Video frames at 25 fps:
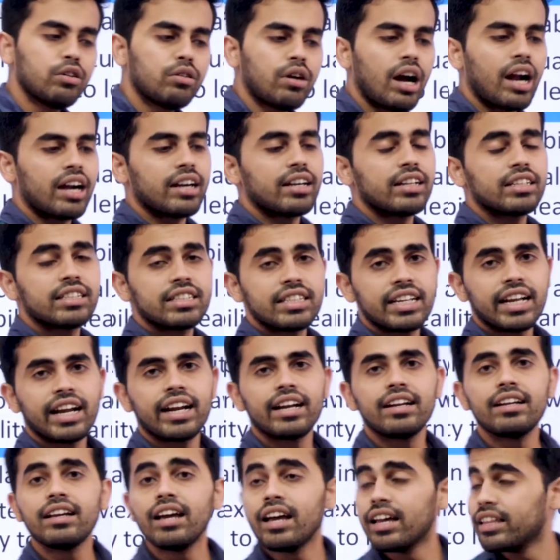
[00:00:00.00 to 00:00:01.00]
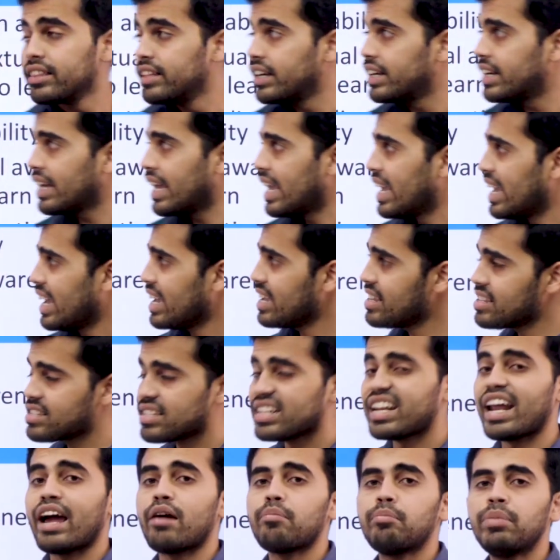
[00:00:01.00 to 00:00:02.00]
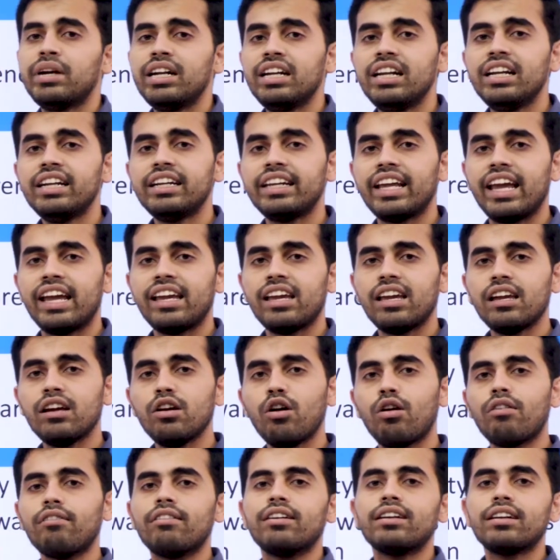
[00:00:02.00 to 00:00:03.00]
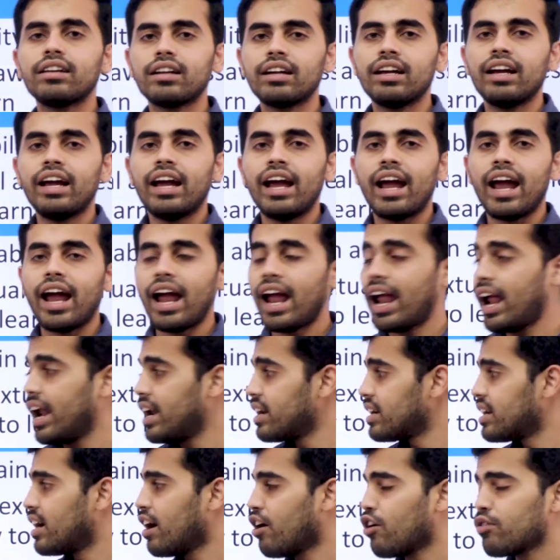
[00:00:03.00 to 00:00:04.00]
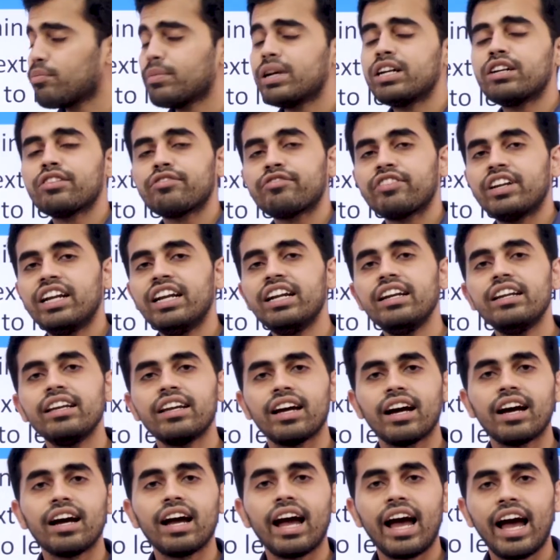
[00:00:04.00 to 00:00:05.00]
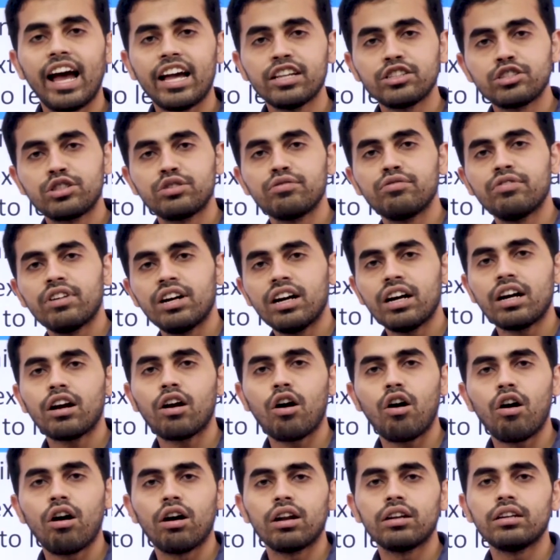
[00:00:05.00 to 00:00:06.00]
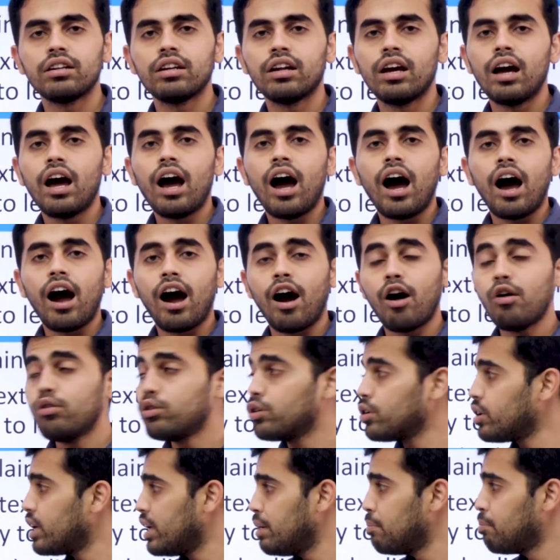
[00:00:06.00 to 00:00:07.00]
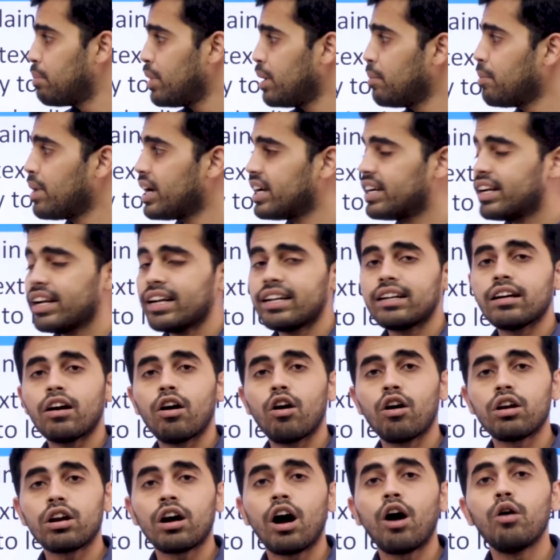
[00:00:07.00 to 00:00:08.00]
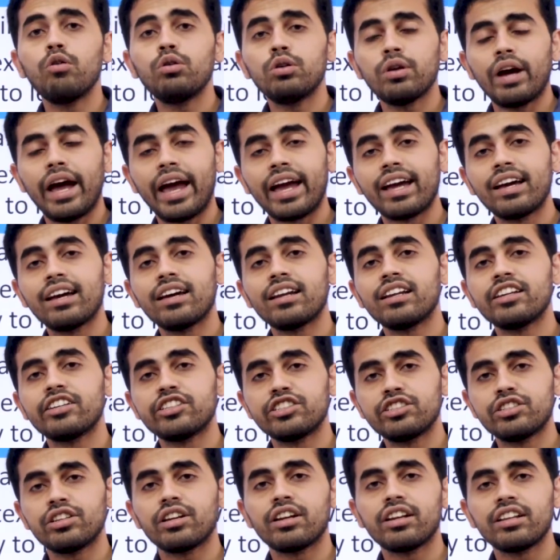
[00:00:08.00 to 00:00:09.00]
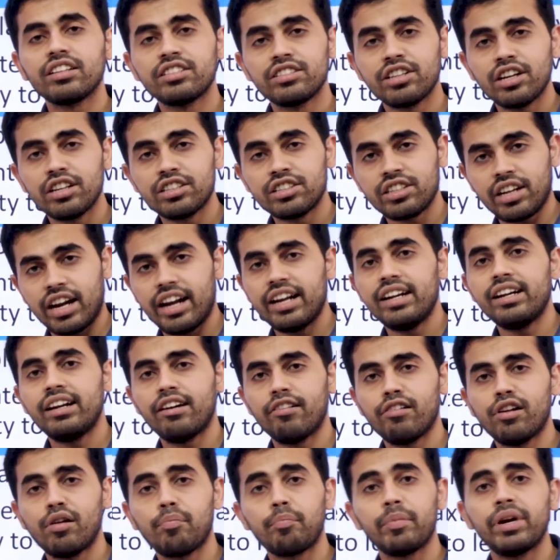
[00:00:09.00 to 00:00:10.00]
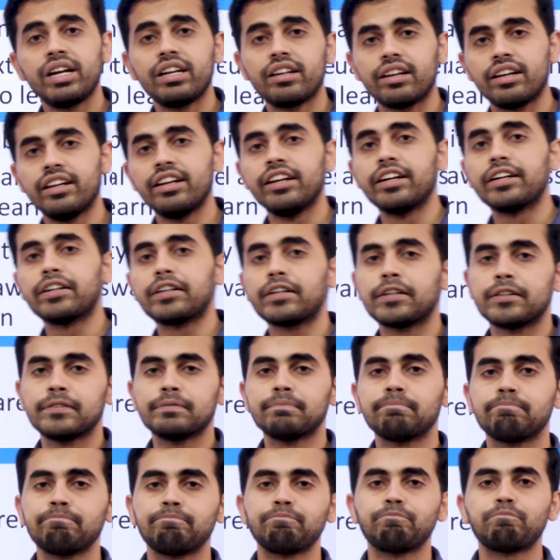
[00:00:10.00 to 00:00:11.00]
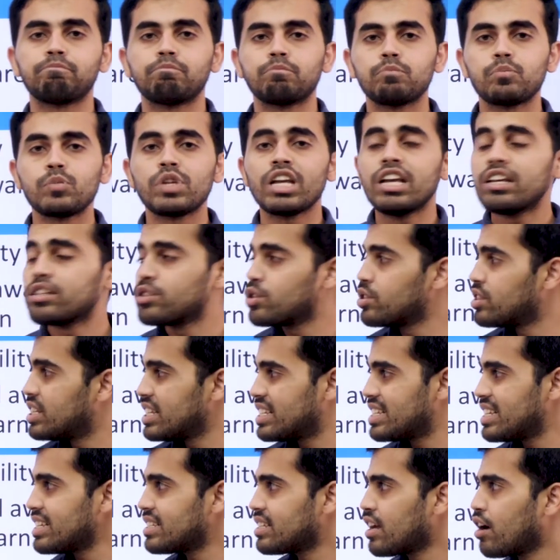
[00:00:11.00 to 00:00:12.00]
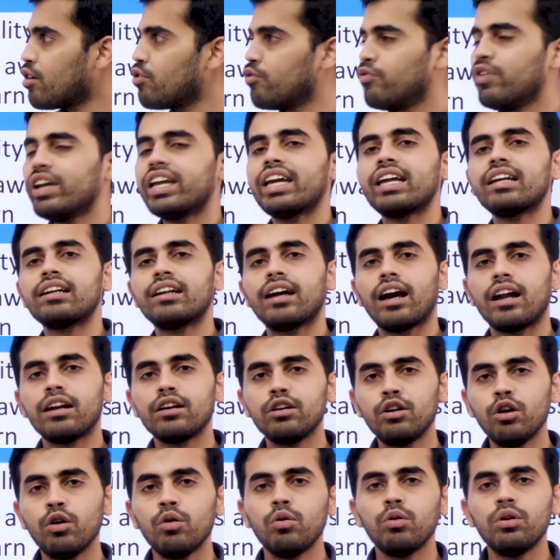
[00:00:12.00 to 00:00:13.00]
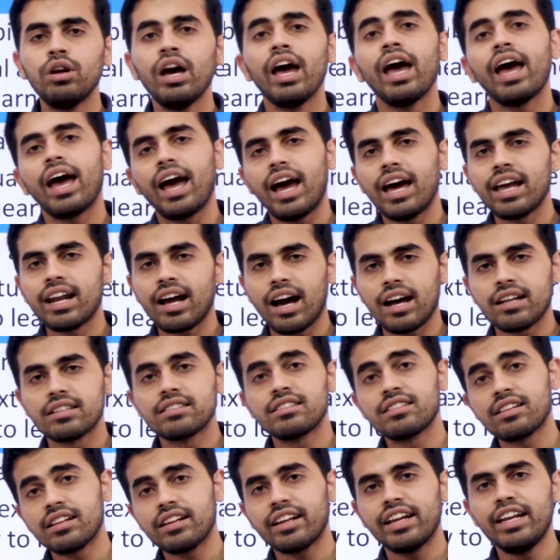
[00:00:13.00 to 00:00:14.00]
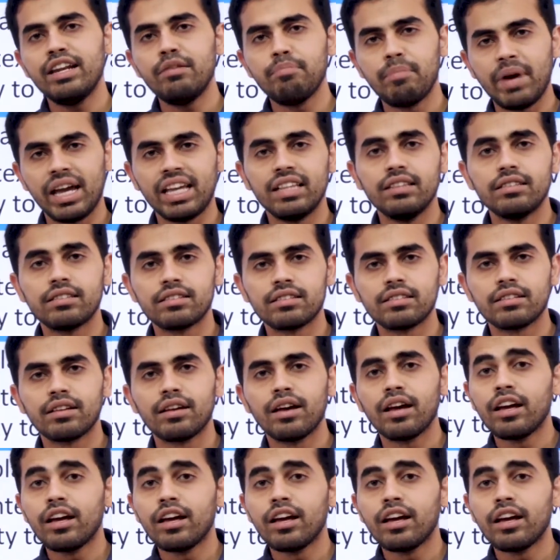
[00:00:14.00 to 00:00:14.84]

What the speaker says: to understand that AI is rapidly taking over, and Government of India has to work on how to implement it or how to encourage research and development in it. So this is how we can conclude an answer in mains